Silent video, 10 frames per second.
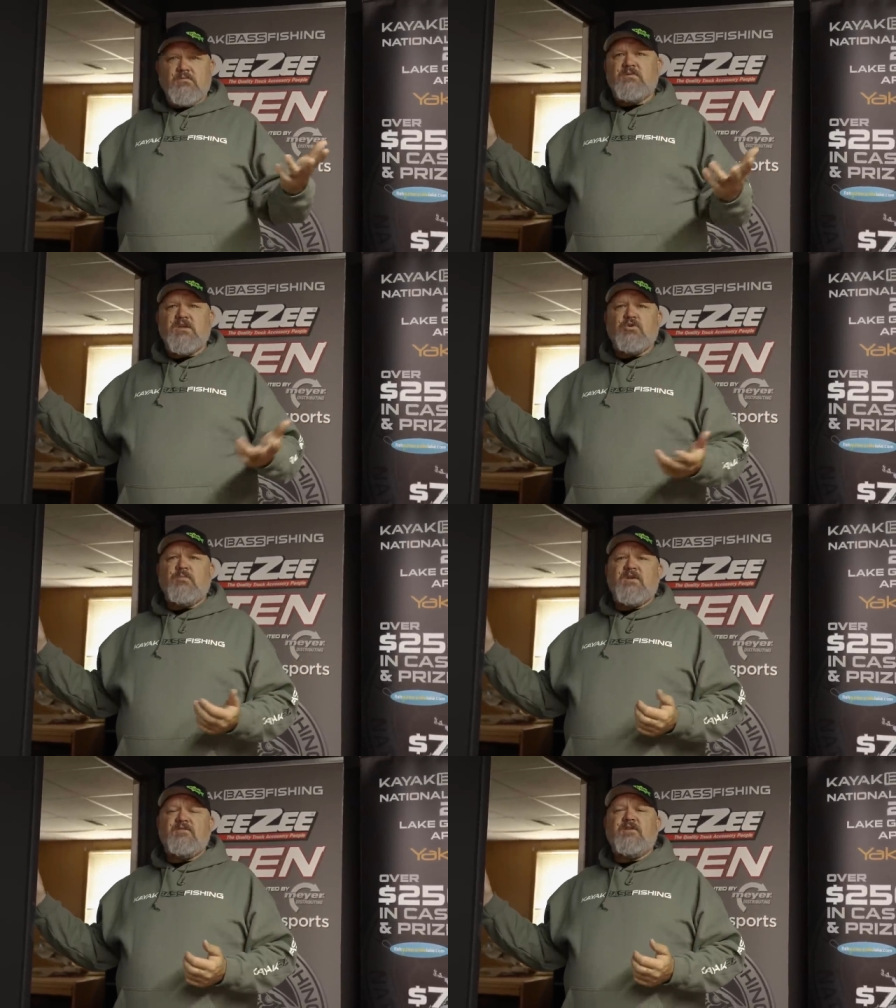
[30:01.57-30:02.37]
then you'll
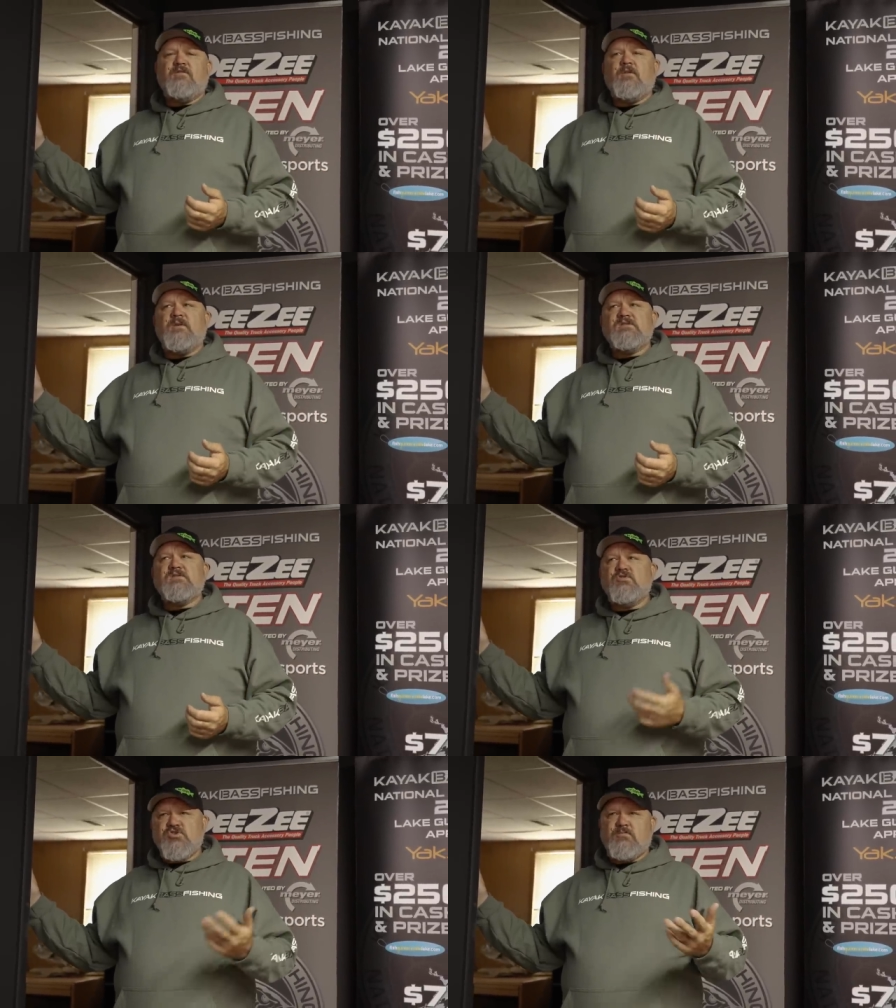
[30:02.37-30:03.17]
benefit from it.
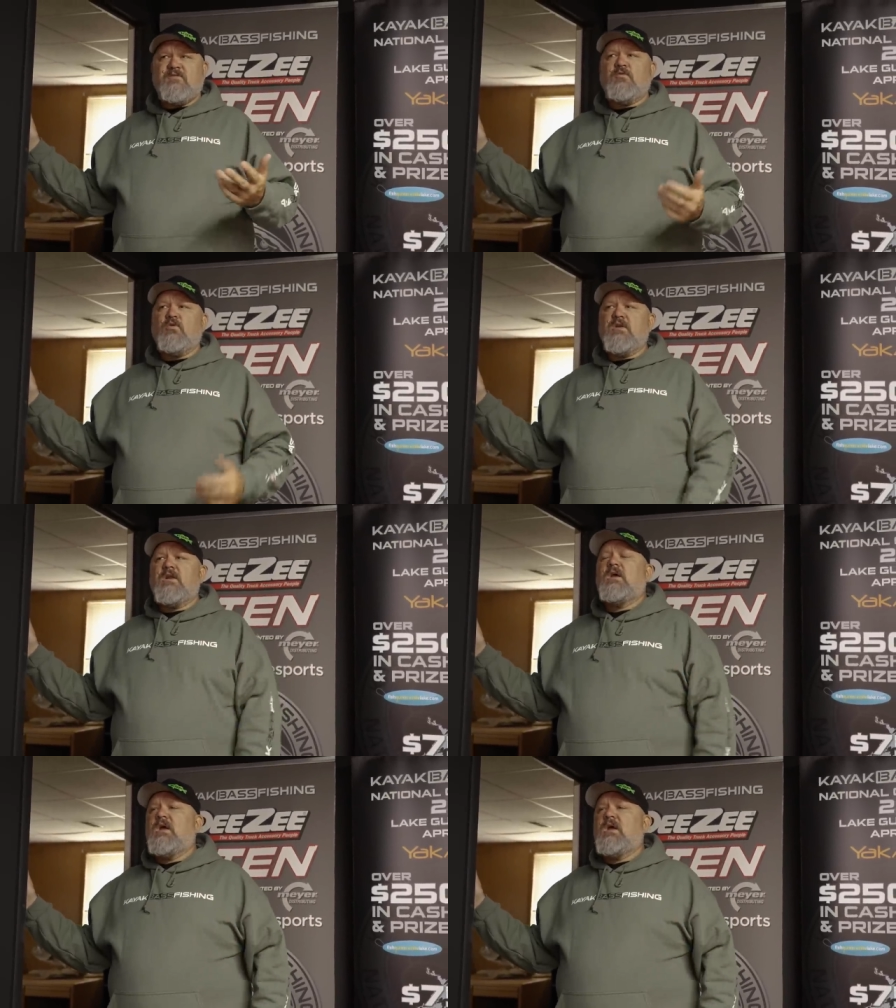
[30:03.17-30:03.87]
So you should be for it.